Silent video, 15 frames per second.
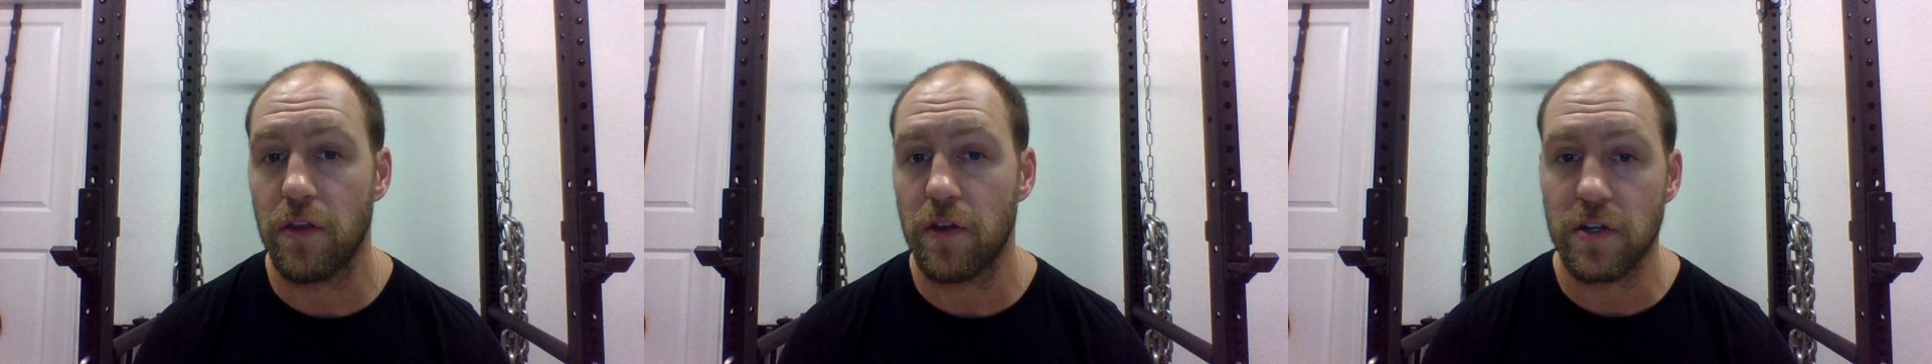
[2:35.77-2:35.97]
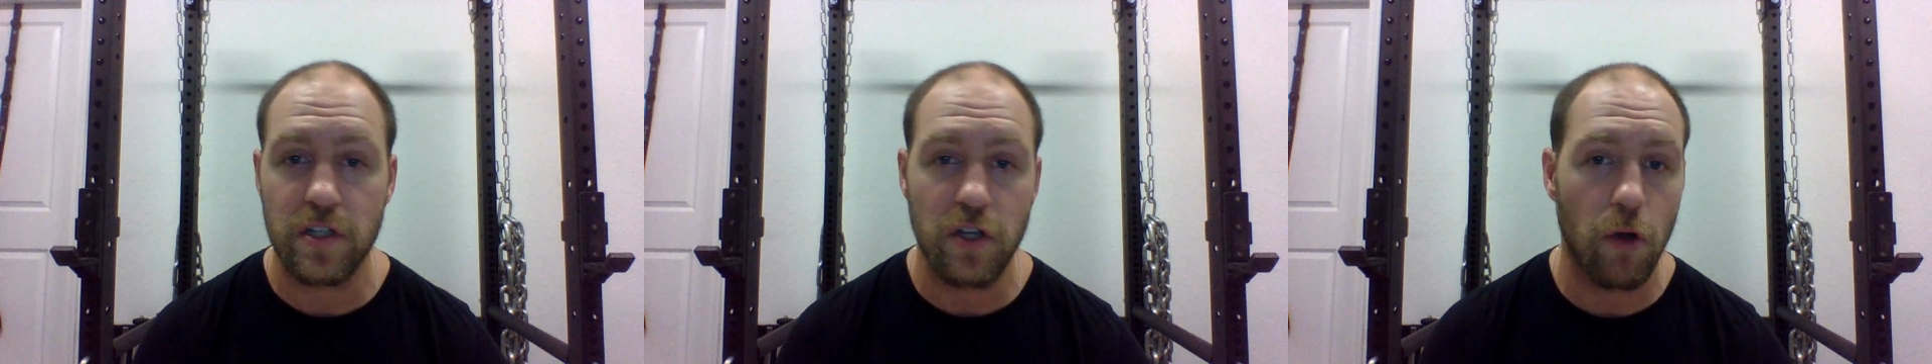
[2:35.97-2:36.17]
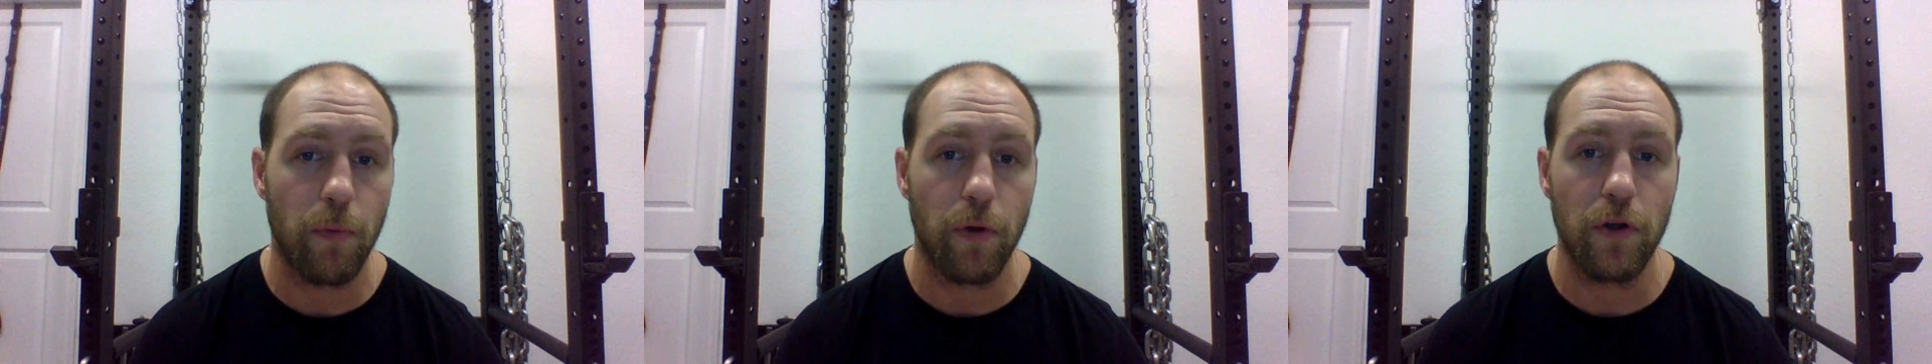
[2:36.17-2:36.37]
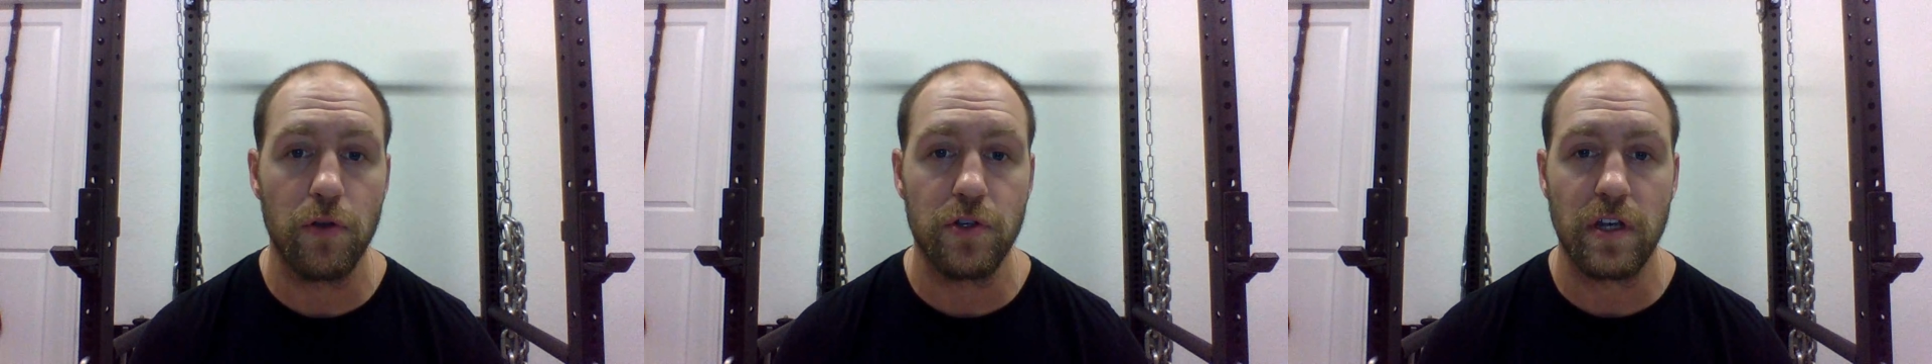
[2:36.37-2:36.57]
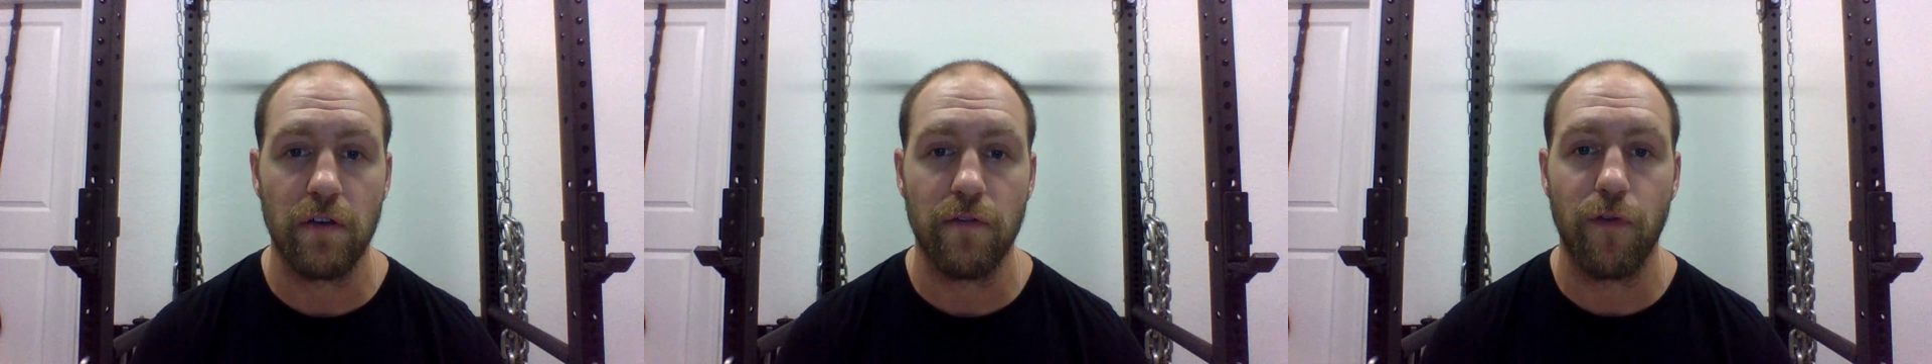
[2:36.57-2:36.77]
they're still
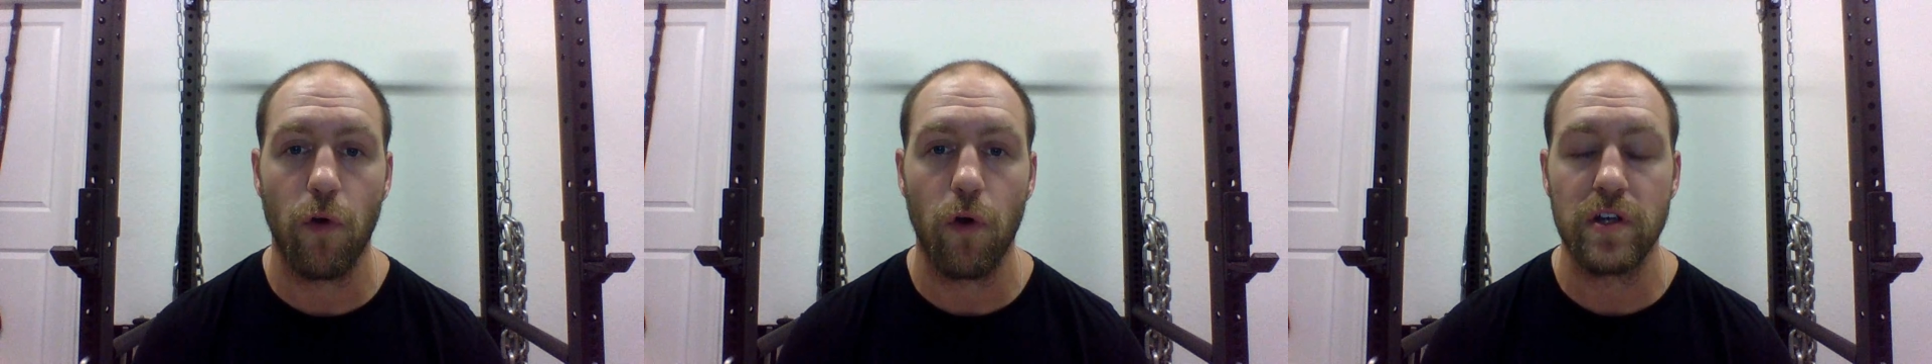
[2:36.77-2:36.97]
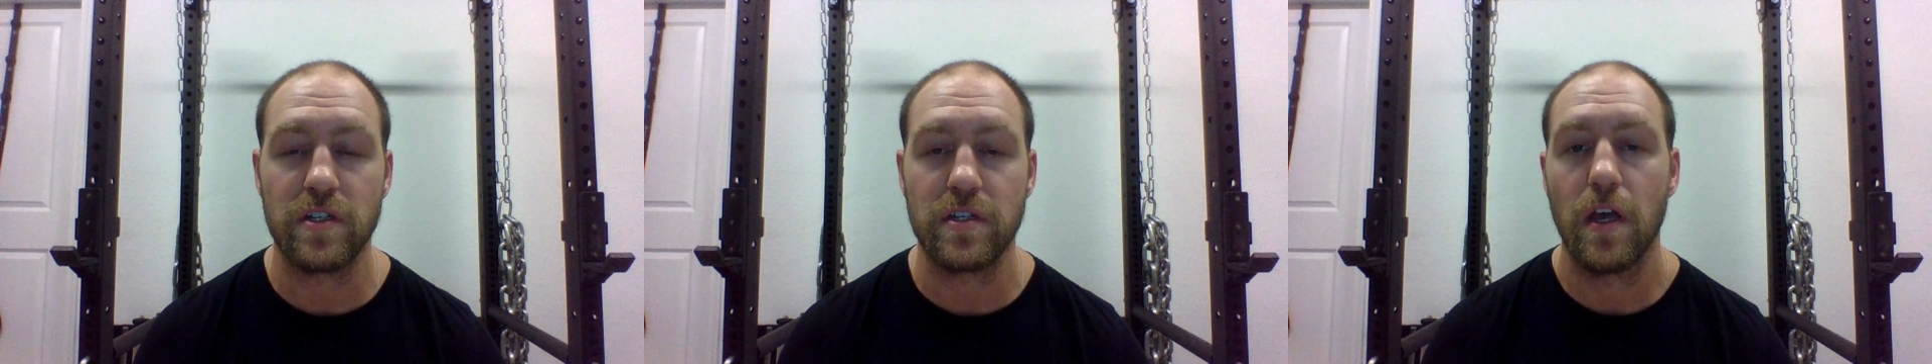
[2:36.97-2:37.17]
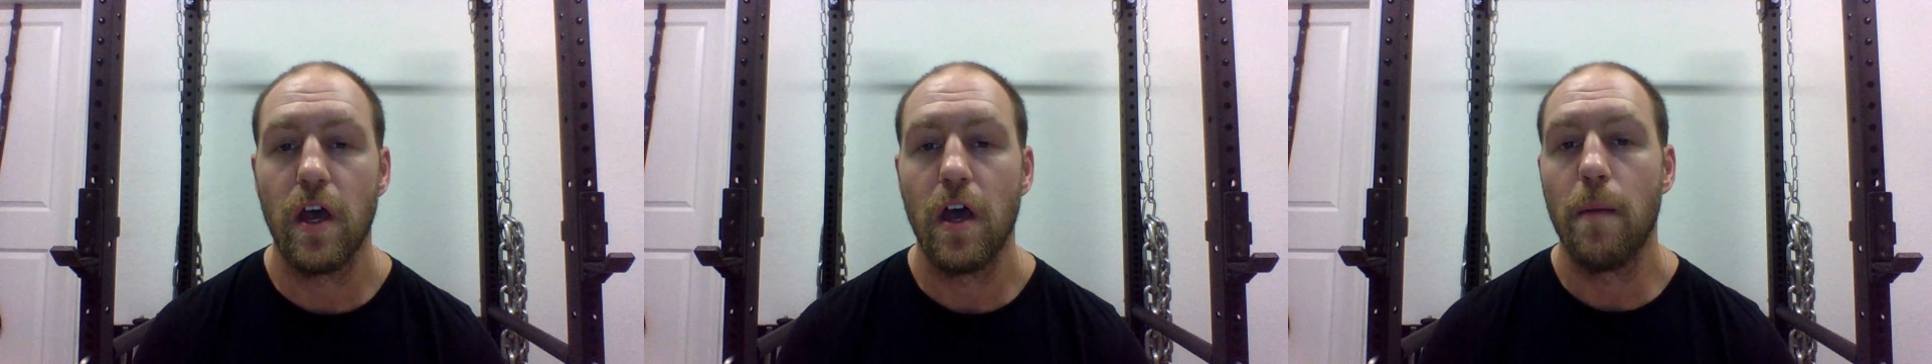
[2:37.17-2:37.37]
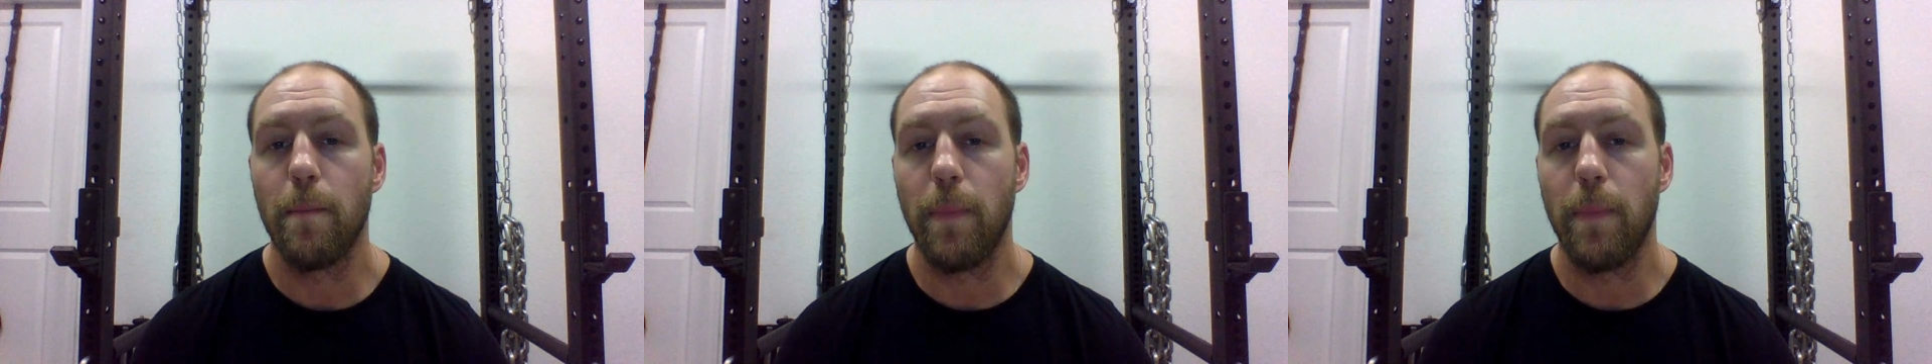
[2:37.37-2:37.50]
producing force,